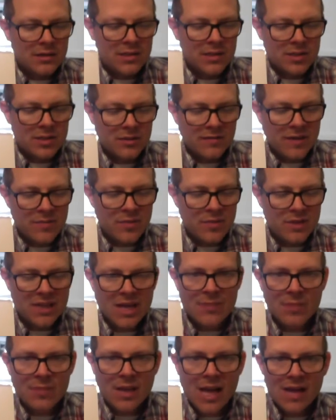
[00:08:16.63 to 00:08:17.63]
So if I put
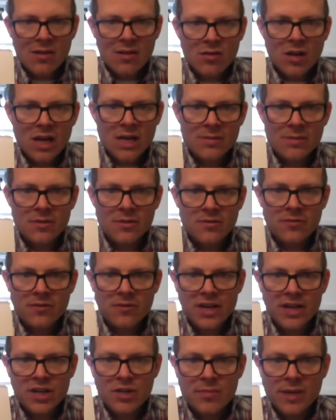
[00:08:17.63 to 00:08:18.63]
that black line, I'm
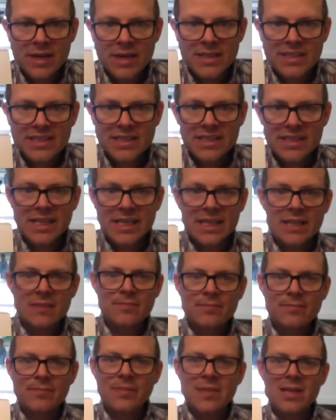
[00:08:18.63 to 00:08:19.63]
afraid you might see it.
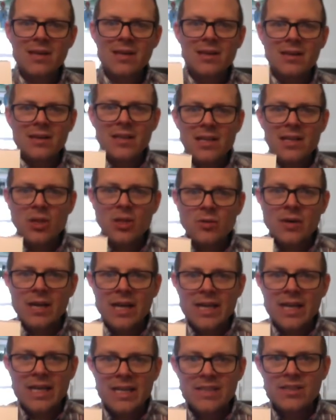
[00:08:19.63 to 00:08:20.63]
You know what I
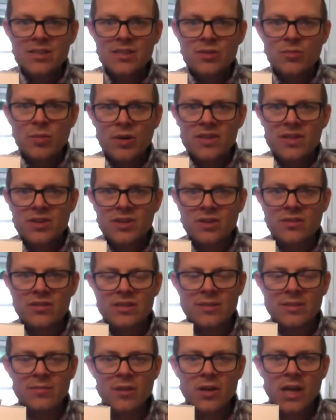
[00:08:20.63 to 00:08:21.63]
need to do, boys and girls?
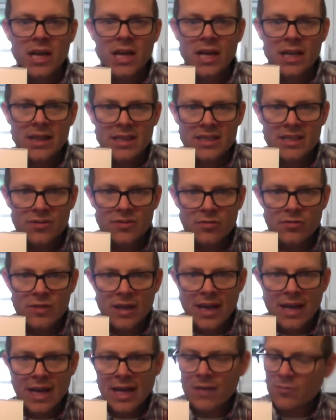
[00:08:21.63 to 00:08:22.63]
I'm looking at this through the
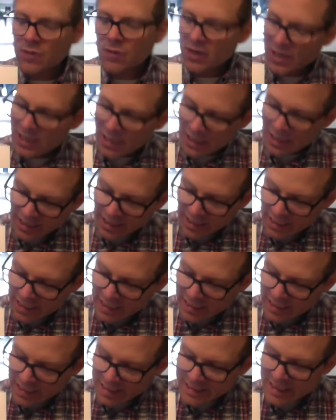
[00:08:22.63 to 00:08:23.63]
camera, and I think I
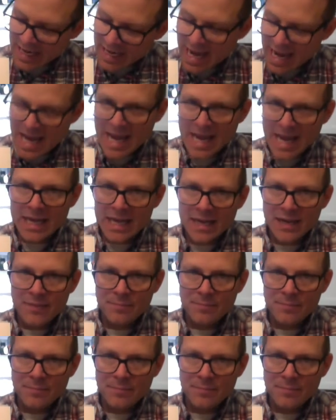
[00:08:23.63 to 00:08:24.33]
need to add